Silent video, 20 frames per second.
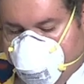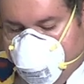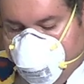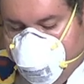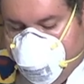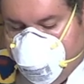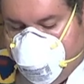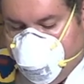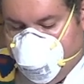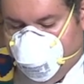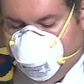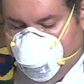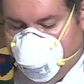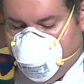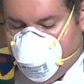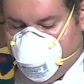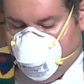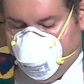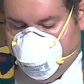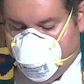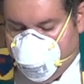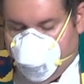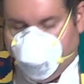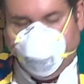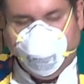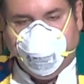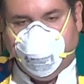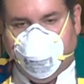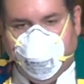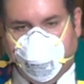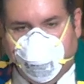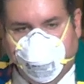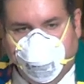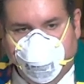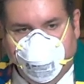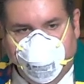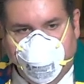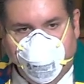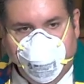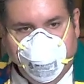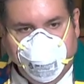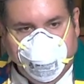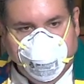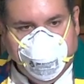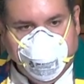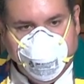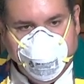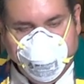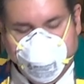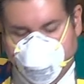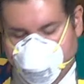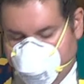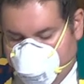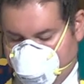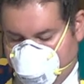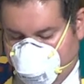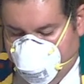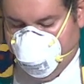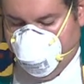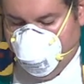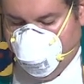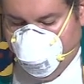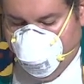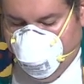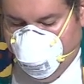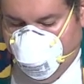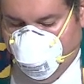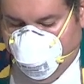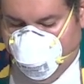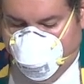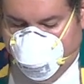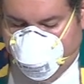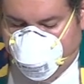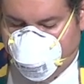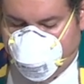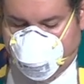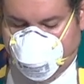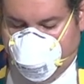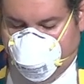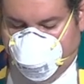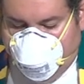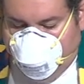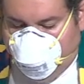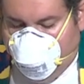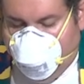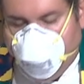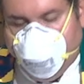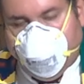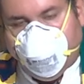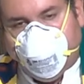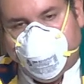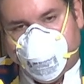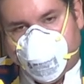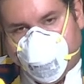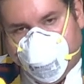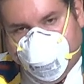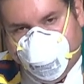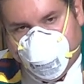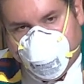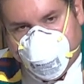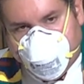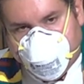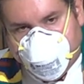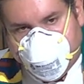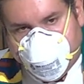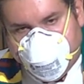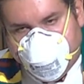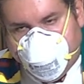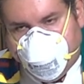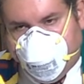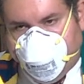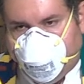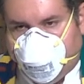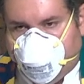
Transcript: salvation is of critical importance. We understand that people are driven to sin for